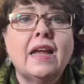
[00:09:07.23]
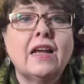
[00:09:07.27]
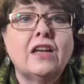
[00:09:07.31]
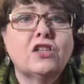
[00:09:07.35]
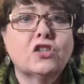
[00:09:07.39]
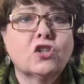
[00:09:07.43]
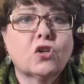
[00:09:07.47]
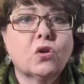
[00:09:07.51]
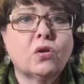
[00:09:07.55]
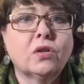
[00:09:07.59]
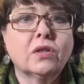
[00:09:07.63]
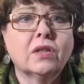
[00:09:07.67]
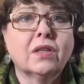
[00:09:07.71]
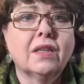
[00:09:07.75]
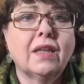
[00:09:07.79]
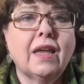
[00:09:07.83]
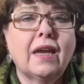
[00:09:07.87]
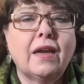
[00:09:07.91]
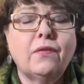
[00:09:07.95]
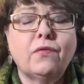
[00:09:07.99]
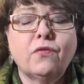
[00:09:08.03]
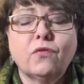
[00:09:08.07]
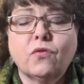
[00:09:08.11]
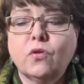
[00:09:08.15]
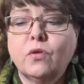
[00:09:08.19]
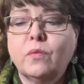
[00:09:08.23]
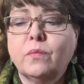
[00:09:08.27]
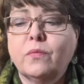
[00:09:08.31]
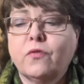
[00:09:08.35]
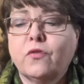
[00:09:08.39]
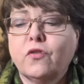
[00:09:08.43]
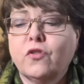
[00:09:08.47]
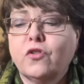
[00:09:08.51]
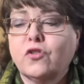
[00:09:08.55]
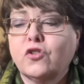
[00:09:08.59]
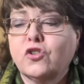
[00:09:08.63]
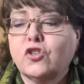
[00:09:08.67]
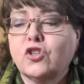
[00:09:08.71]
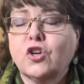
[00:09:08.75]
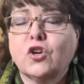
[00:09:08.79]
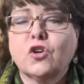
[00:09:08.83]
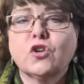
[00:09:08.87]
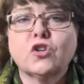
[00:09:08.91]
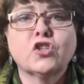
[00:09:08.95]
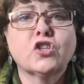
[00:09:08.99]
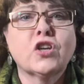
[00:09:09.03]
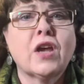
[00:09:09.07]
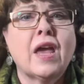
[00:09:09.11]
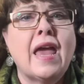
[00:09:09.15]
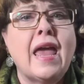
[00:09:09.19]
It's called Life Group for their
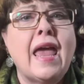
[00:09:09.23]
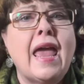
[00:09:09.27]
church.